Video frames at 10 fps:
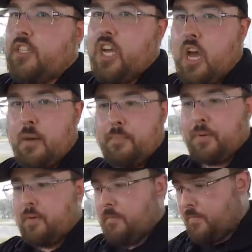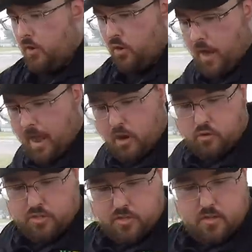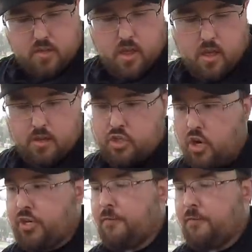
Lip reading: up or out. John